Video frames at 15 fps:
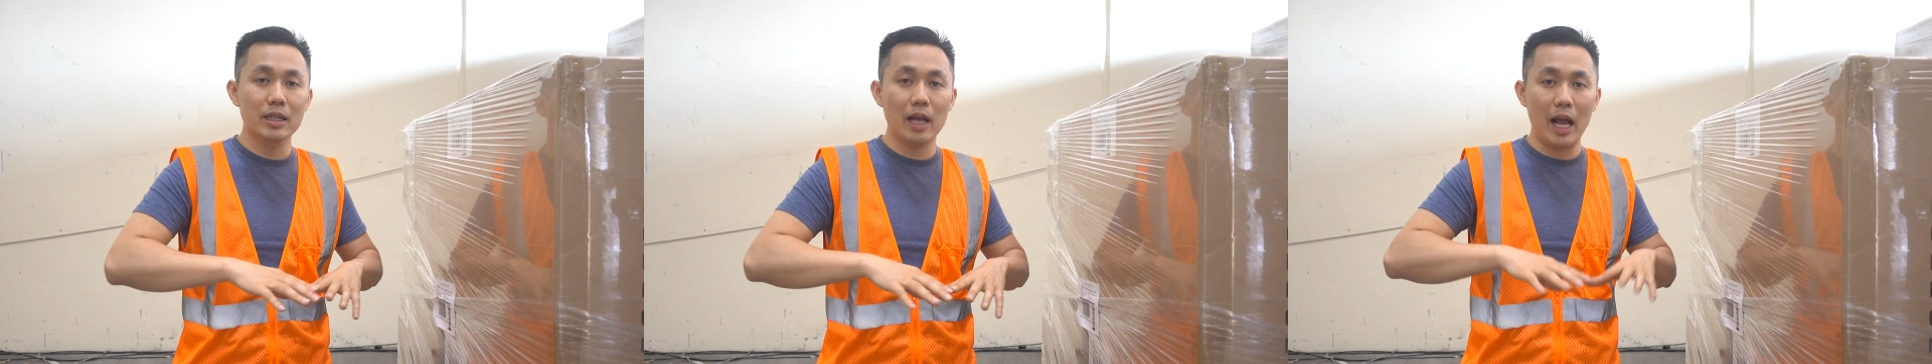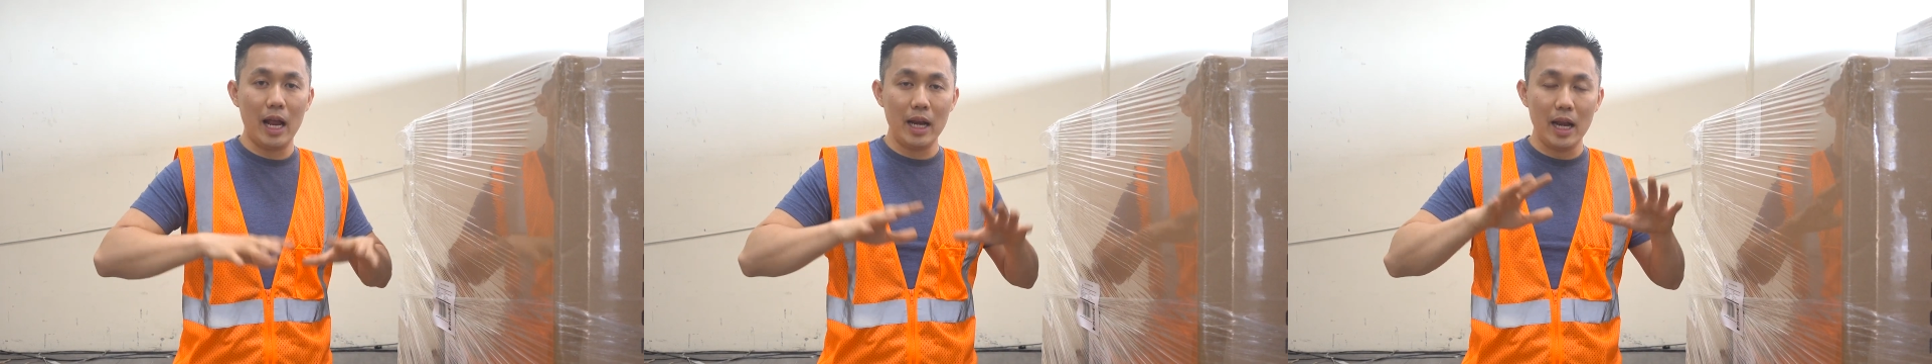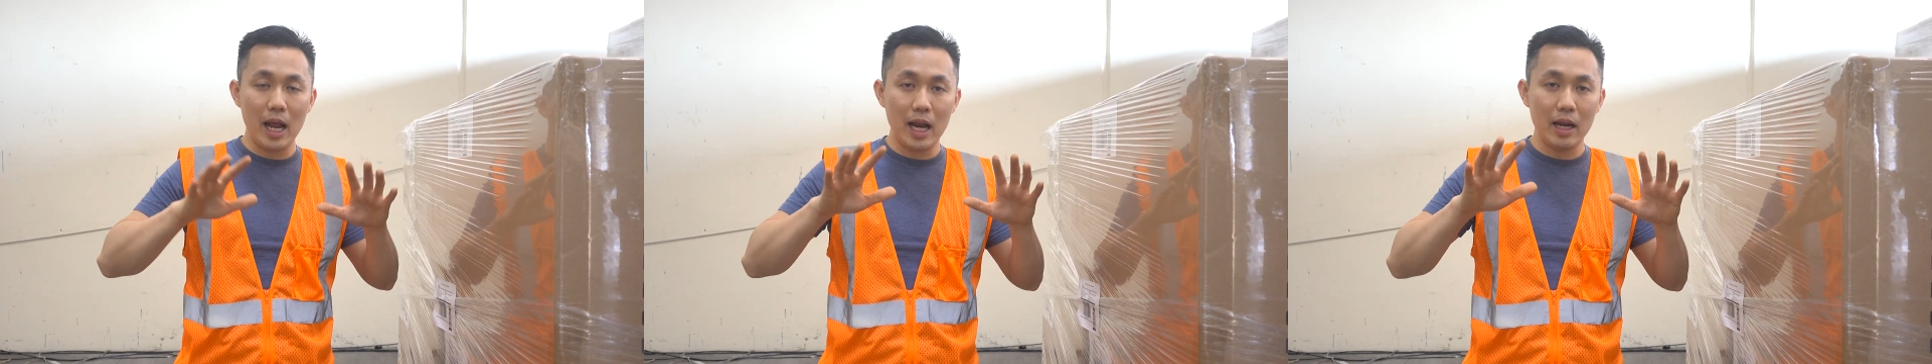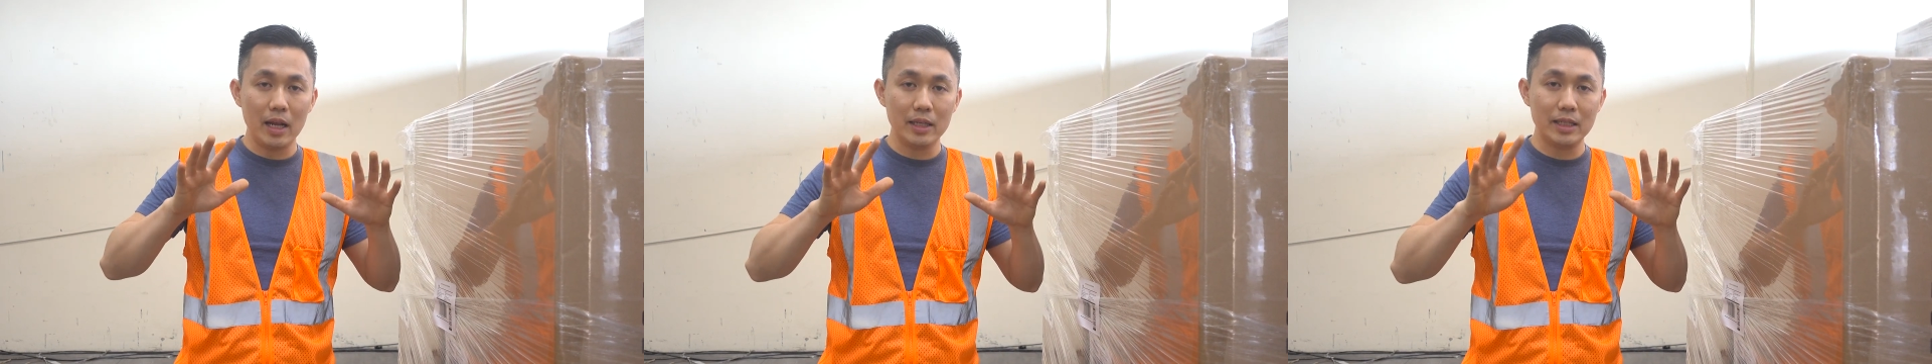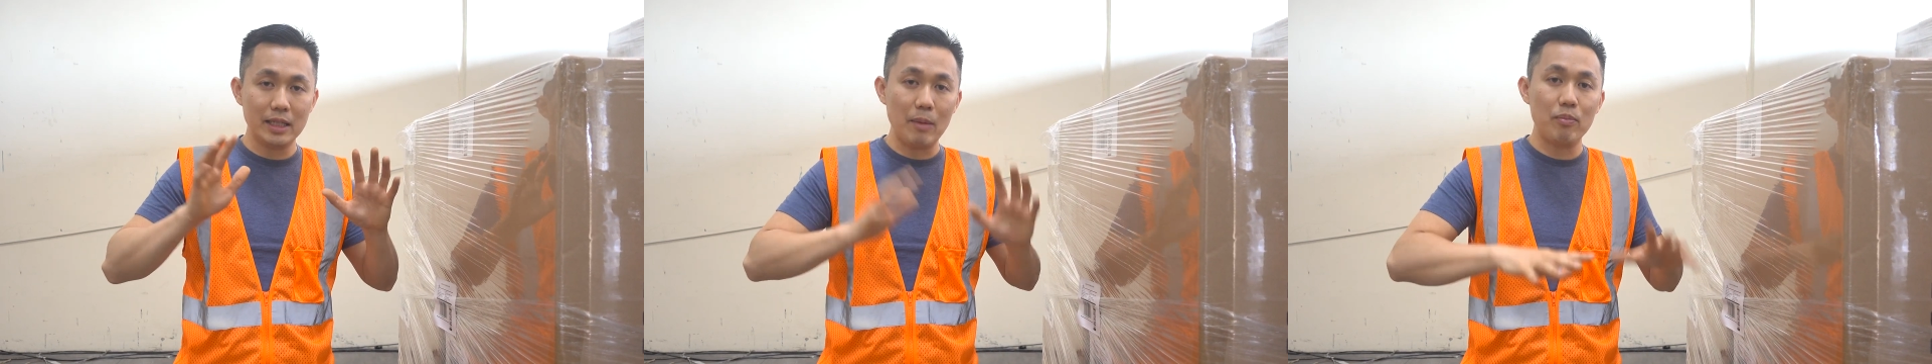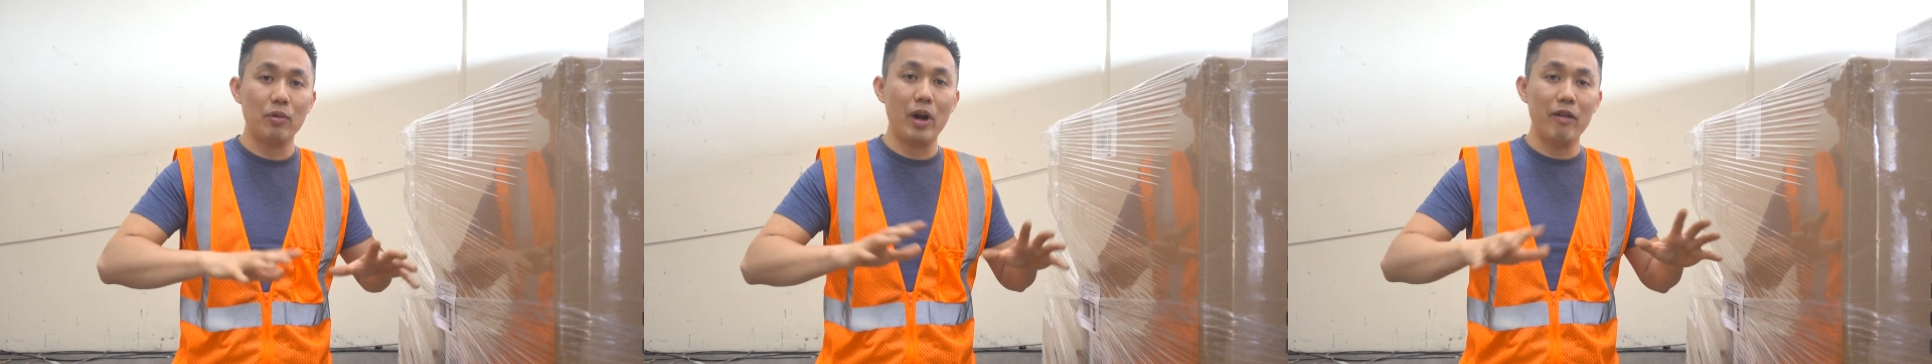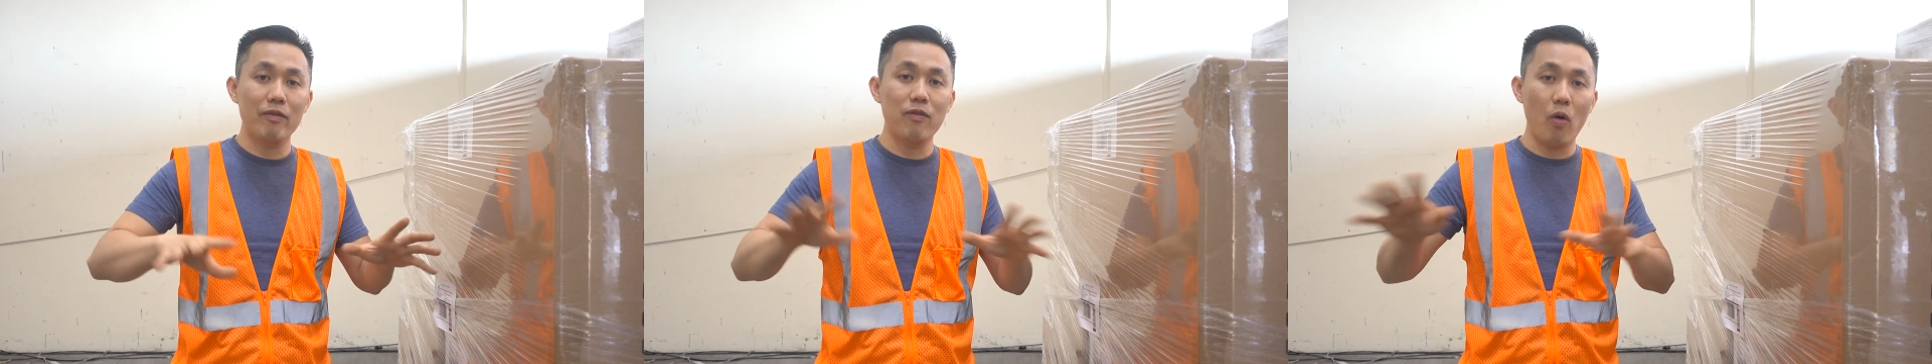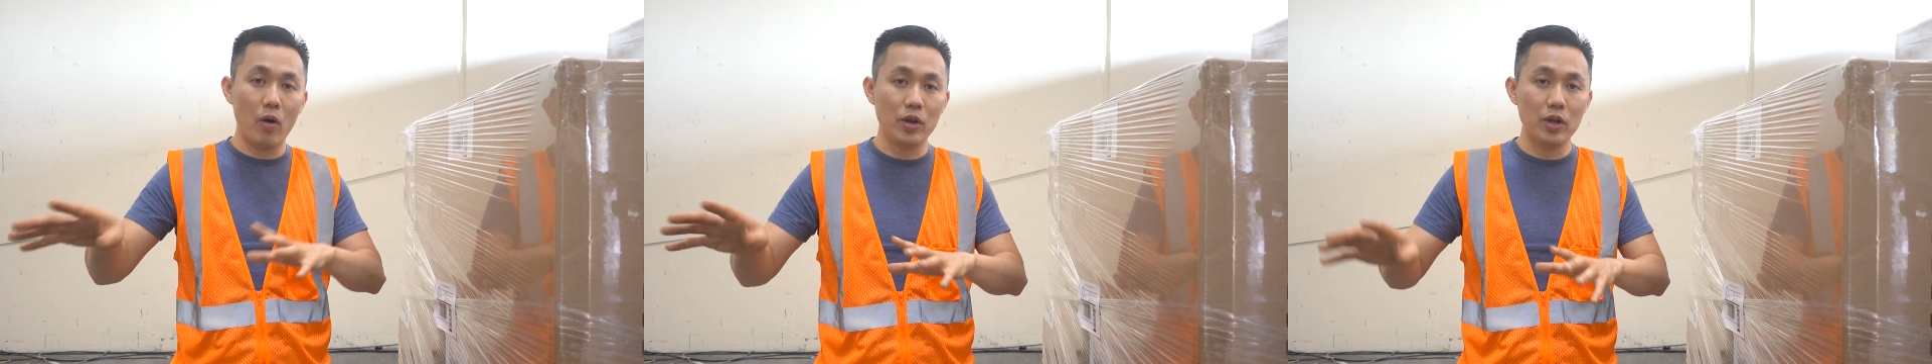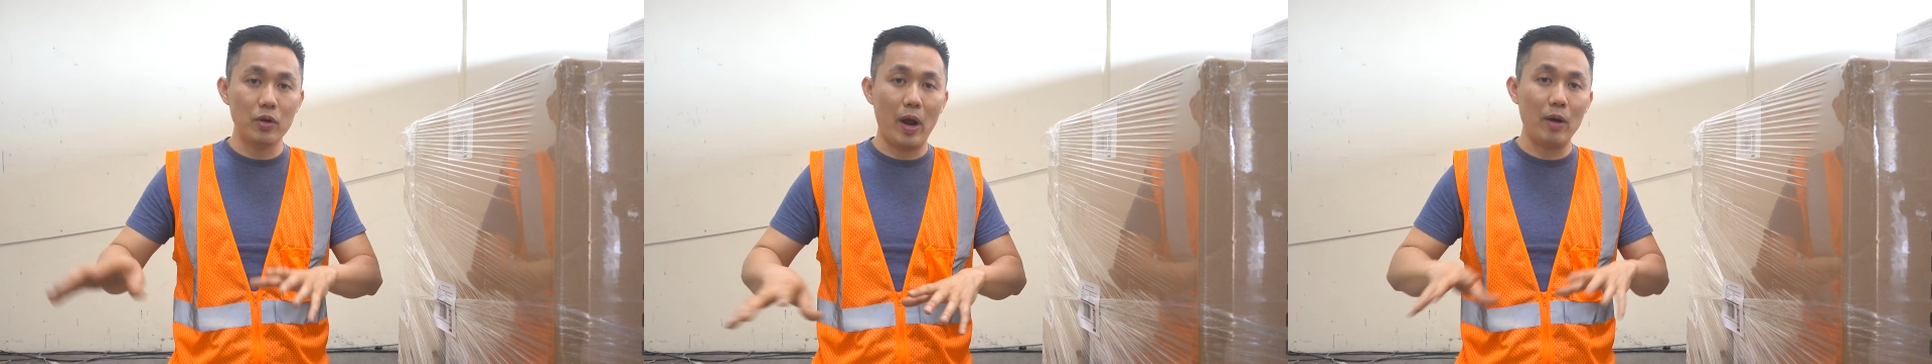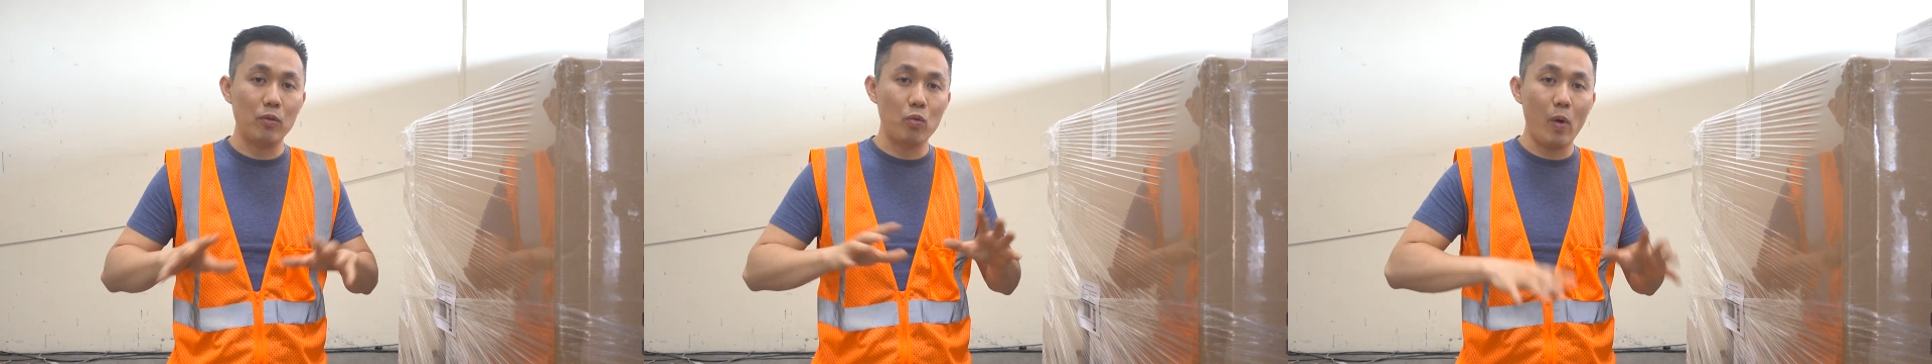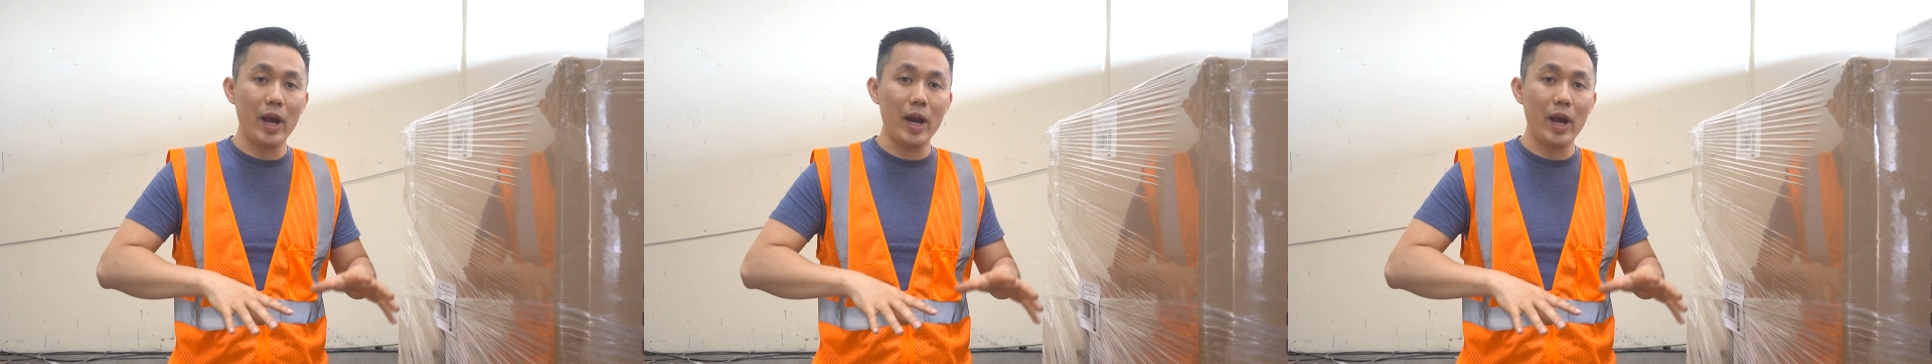and then separate it for you and